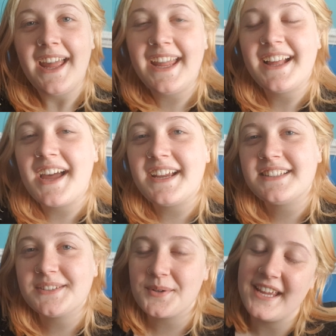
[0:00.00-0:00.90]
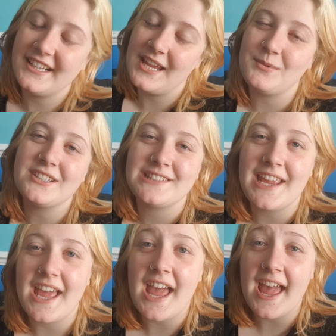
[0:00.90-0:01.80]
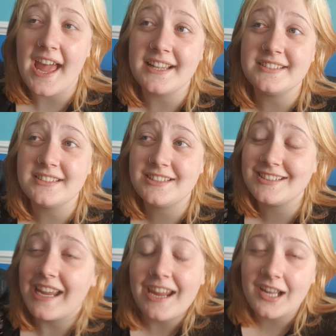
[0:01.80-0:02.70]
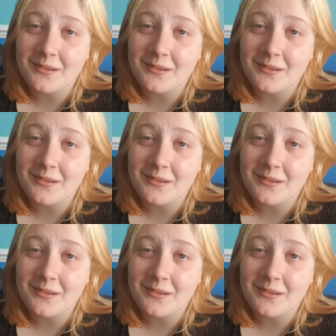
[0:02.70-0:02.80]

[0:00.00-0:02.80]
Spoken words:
Hey guys, Kawaii Claybox here, and today